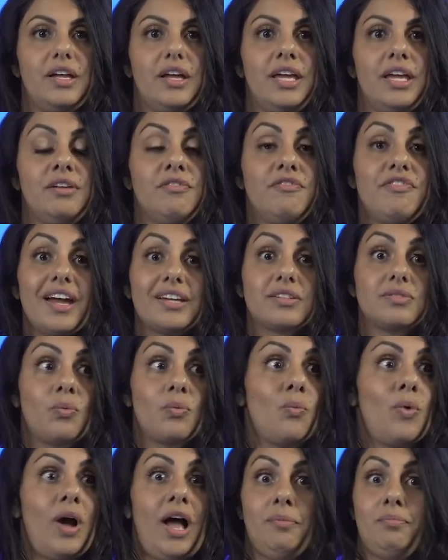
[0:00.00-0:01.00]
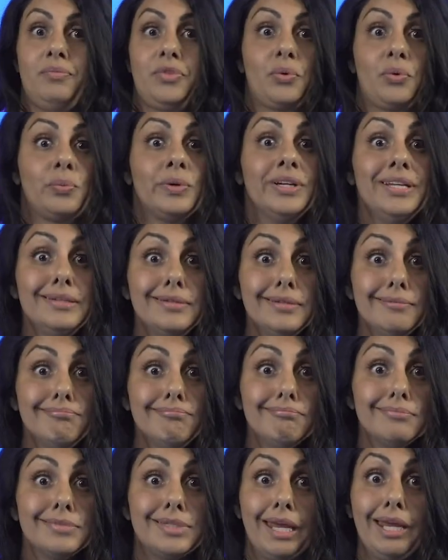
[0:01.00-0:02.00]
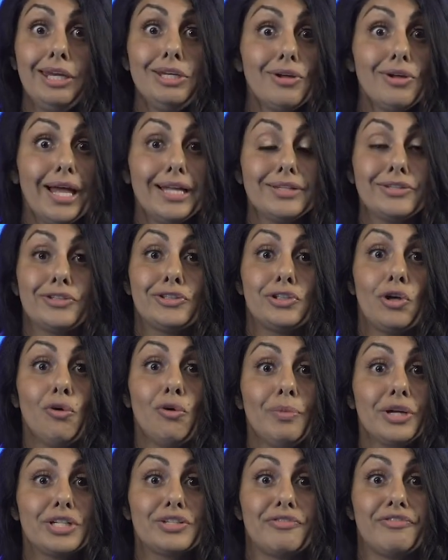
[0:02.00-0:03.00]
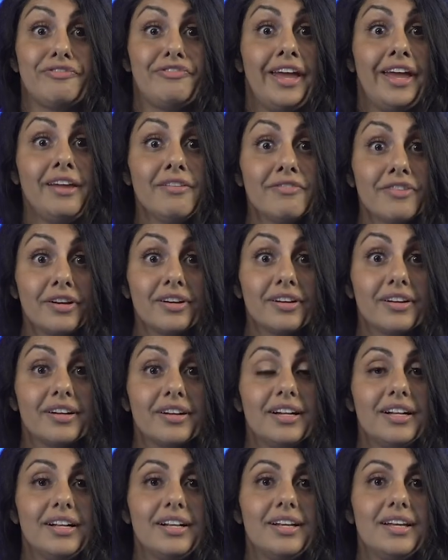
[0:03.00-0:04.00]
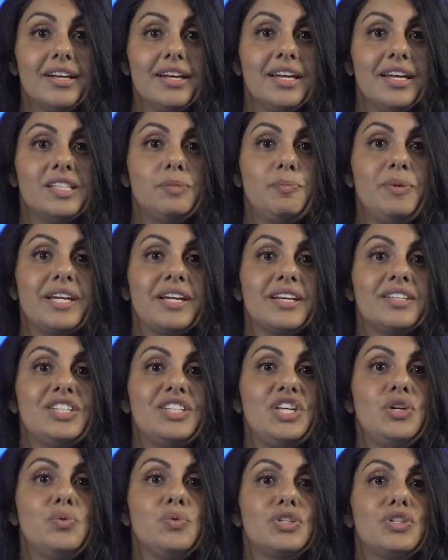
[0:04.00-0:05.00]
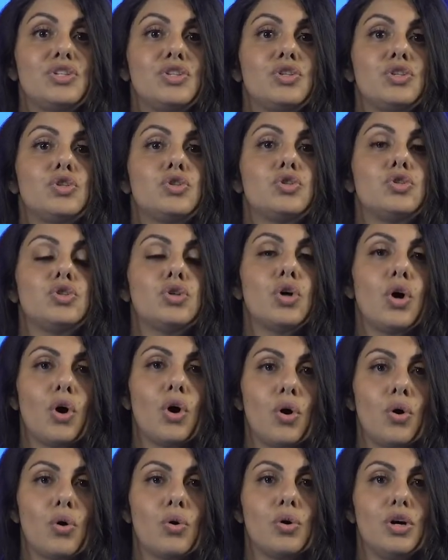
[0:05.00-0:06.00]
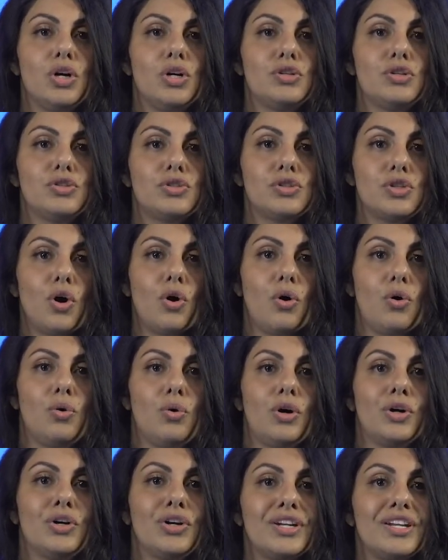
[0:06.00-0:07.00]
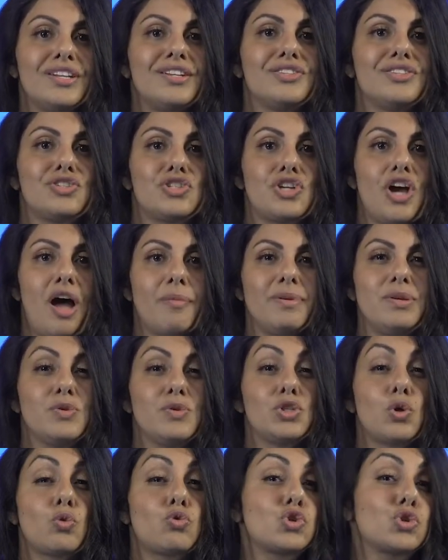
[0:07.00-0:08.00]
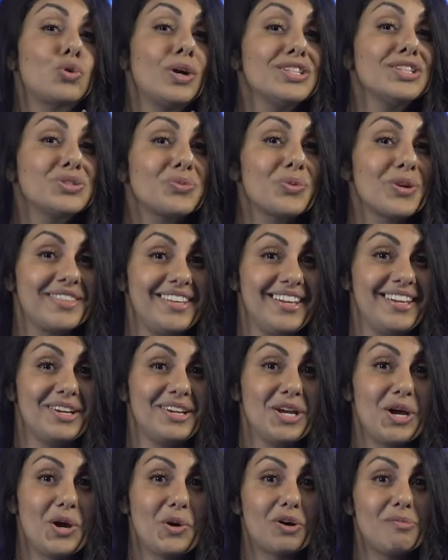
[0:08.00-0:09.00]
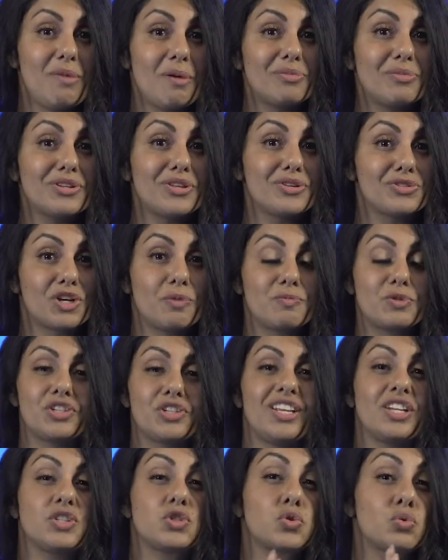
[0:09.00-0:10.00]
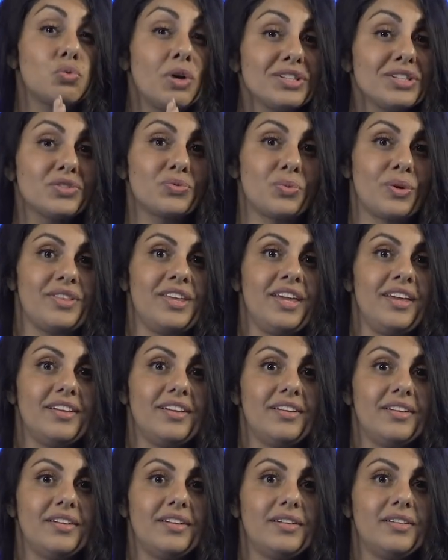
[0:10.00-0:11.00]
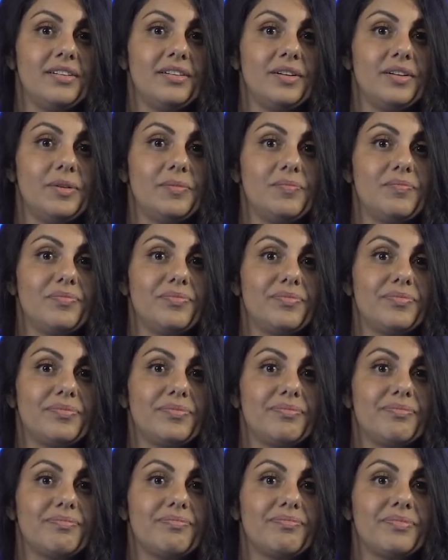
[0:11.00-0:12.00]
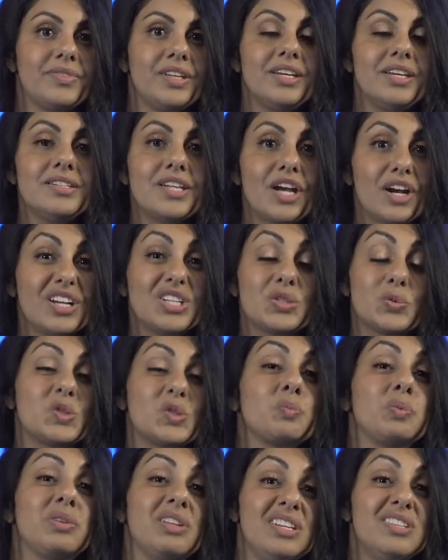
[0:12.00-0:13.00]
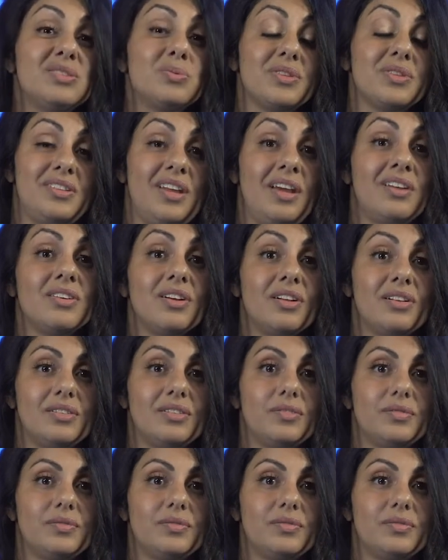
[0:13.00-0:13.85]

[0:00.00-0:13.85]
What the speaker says: In fact, the reason Daniel had so much favor is because he was so good at his job. He was so trustworthy. Remember, the scripture said trustworthy. King Darius was pleased with Daniel.